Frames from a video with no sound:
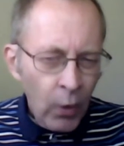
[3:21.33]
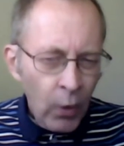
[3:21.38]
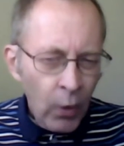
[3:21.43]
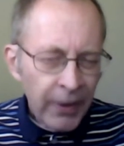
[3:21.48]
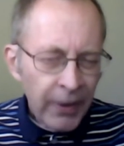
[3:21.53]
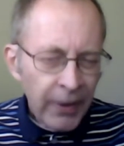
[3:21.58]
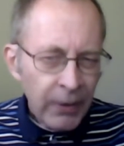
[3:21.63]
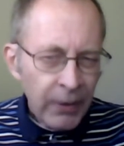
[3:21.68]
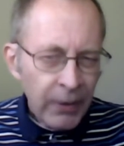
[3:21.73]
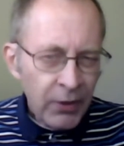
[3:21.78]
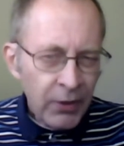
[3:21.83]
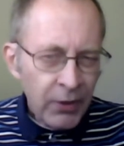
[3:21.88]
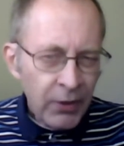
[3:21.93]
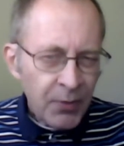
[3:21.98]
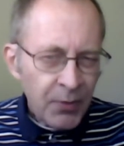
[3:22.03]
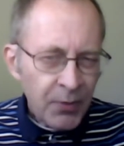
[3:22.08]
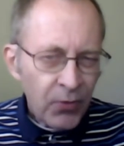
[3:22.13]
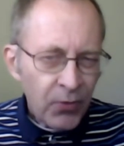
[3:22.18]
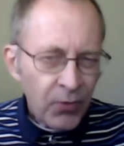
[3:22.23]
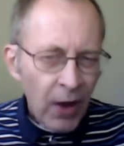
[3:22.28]
where he
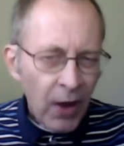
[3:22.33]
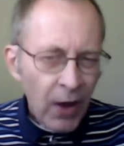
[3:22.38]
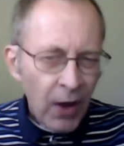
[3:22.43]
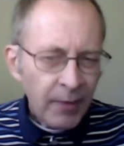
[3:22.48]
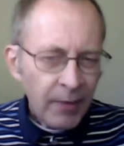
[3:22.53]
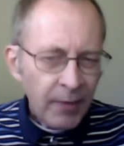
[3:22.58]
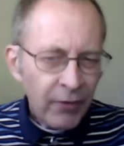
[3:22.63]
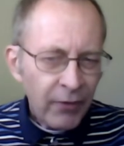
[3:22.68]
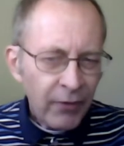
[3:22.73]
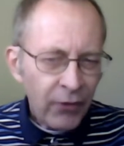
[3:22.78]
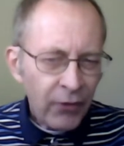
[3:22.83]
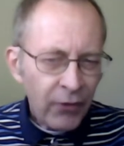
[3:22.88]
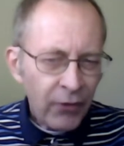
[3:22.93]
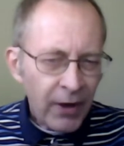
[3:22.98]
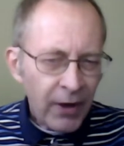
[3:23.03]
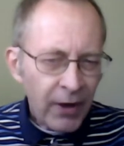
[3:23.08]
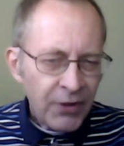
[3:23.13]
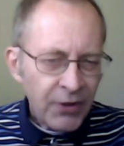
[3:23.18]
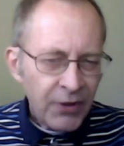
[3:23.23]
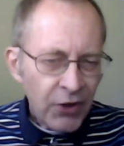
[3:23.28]
was brought
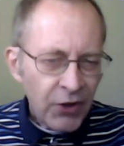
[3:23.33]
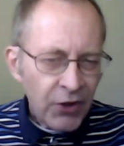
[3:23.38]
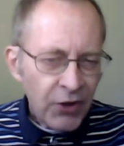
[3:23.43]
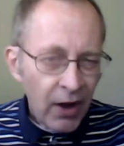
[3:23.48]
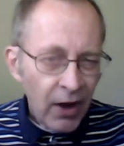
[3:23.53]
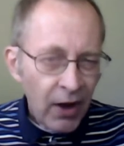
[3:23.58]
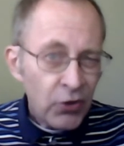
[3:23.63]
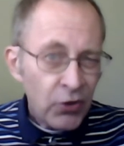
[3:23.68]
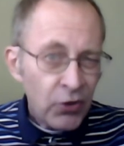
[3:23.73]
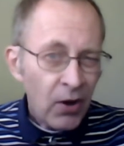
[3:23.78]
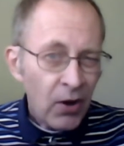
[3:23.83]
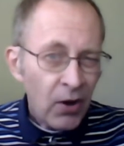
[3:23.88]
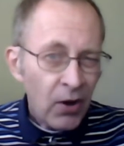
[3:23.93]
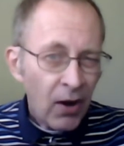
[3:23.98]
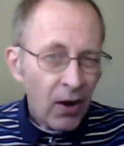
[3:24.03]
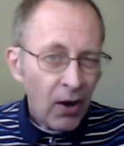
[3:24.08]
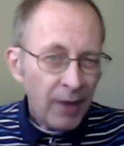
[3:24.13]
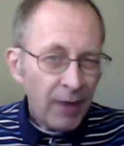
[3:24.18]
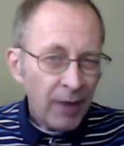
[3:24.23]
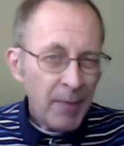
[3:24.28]
before a judge
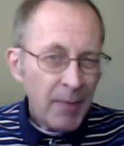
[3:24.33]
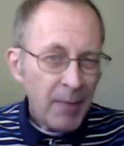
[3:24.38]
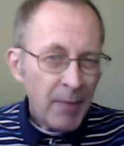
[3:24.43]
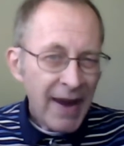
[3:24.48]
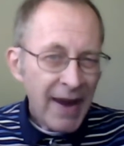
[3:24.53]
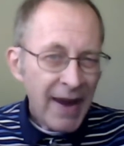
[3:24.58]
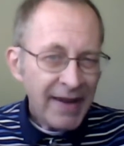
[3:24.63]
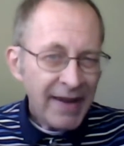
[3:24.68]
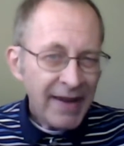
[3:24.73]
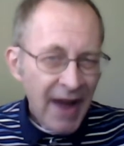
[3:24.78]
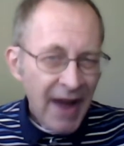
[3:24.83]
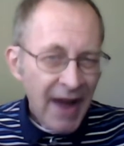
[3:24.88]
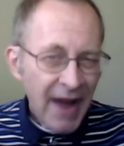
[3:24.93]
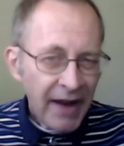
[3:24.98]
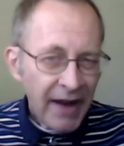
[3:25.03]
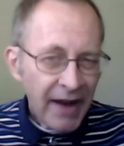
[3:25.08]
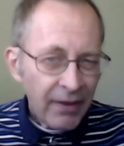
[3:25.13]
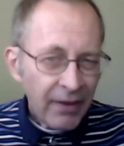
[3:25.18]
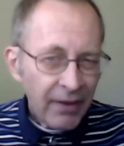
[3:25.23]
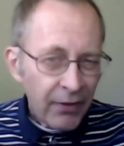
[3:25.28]
on May
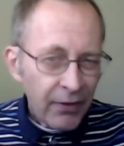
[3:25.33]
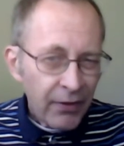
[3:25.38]
9th.